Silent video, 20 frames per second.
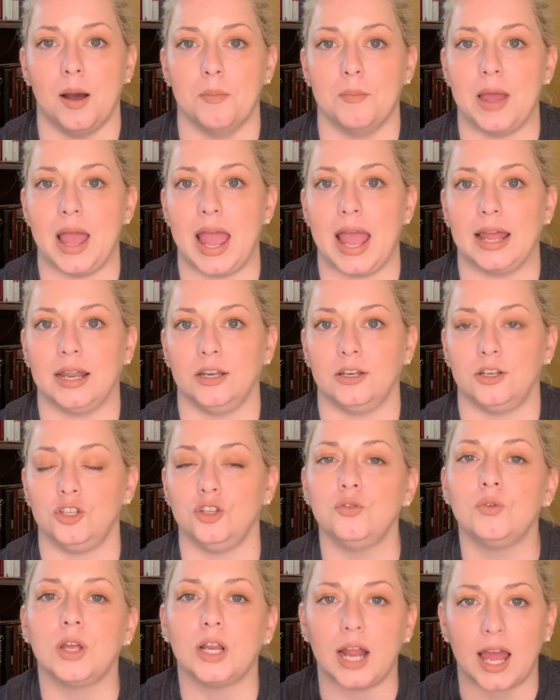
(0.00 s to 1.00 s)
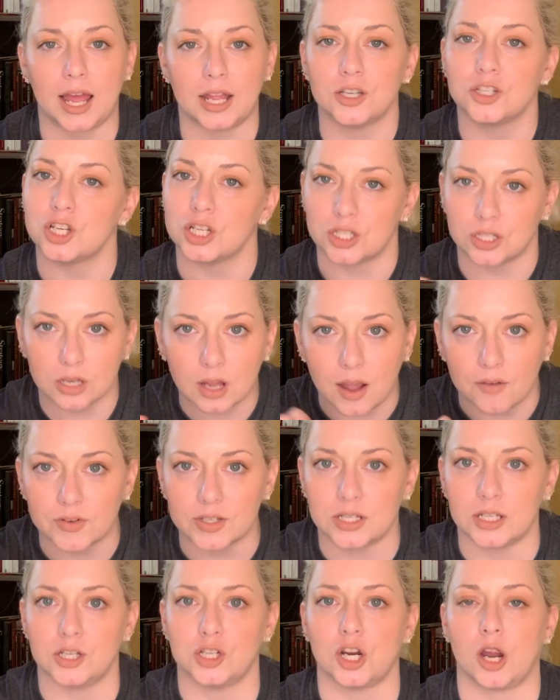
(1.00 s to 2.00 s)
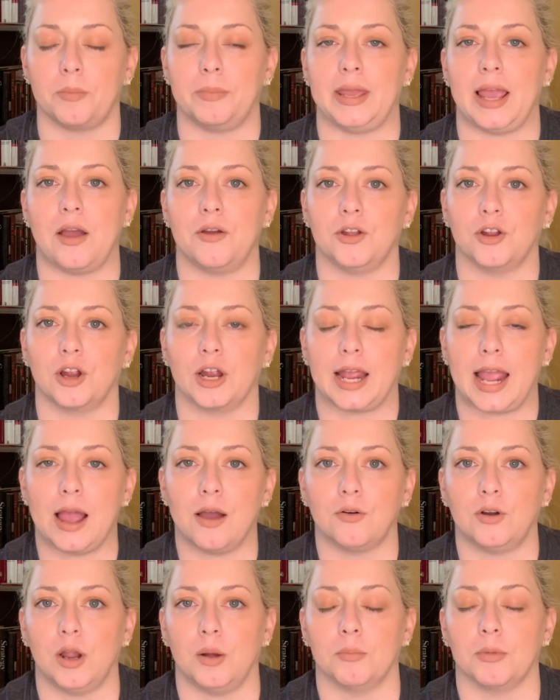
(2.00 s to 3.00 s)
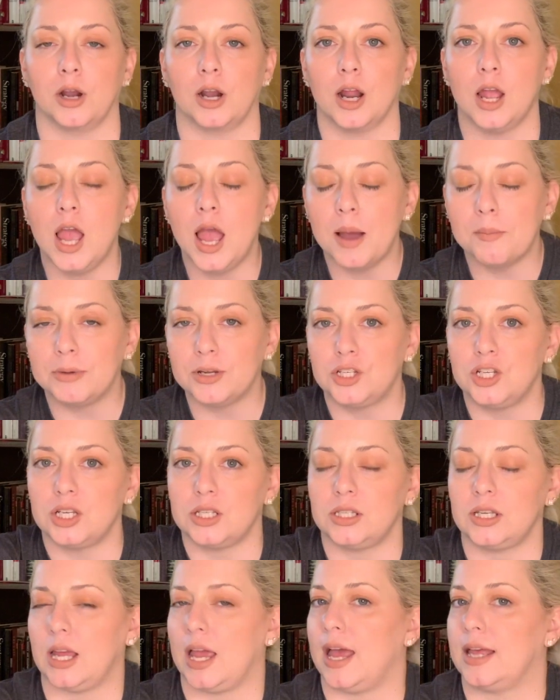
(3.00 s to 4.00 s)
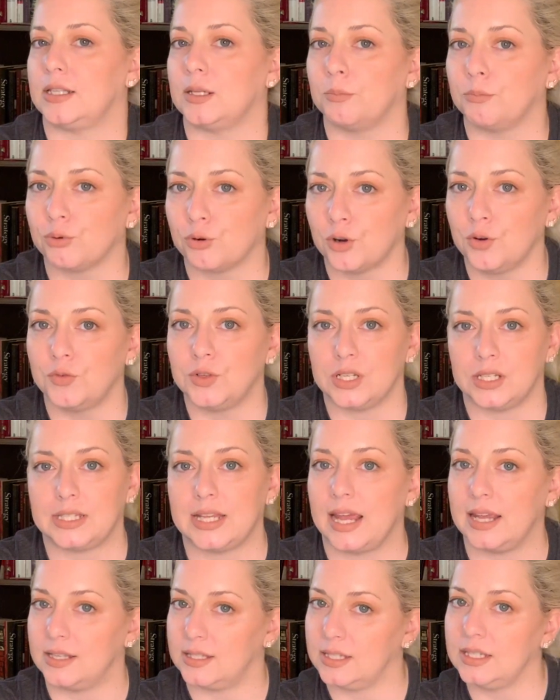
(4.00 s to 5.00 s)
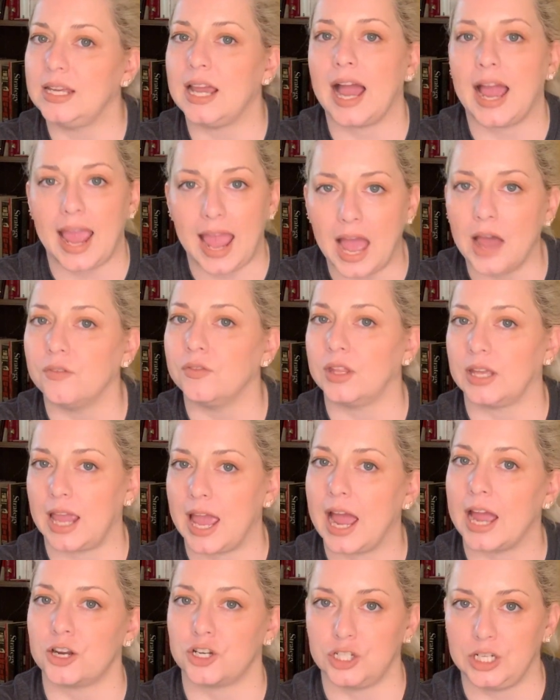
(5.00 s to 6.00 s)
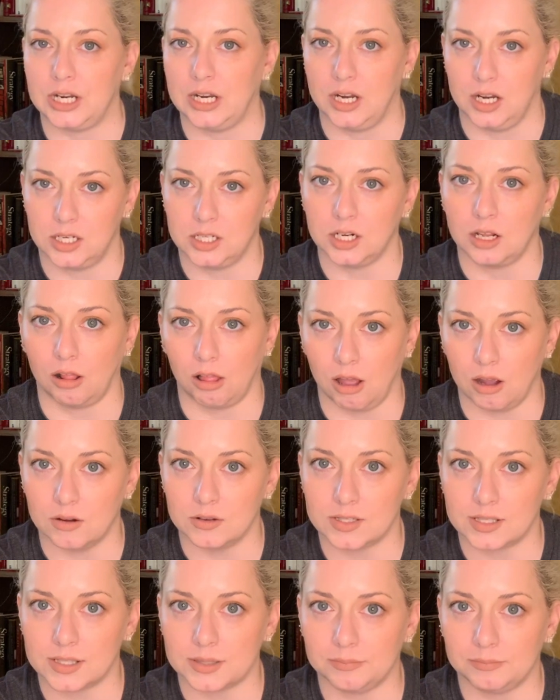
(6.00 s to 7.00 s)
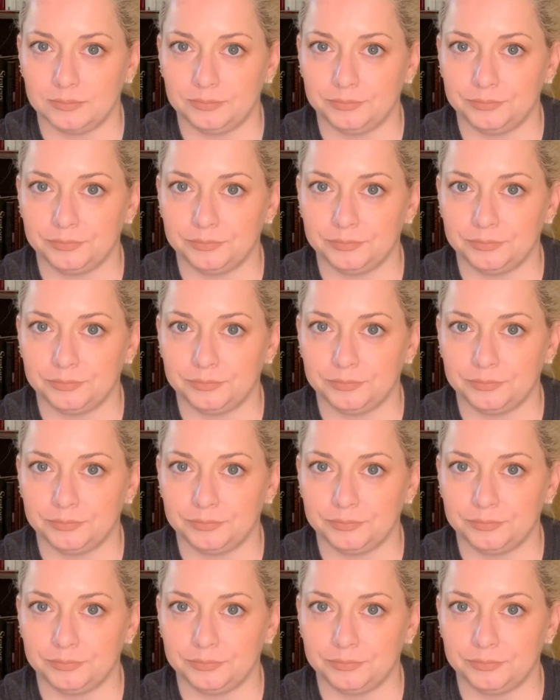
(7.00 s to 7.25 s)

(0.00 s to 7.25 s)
And you can just obviously Sharpie out your account number, but just as a proof to say, see, I have the cash needed to close.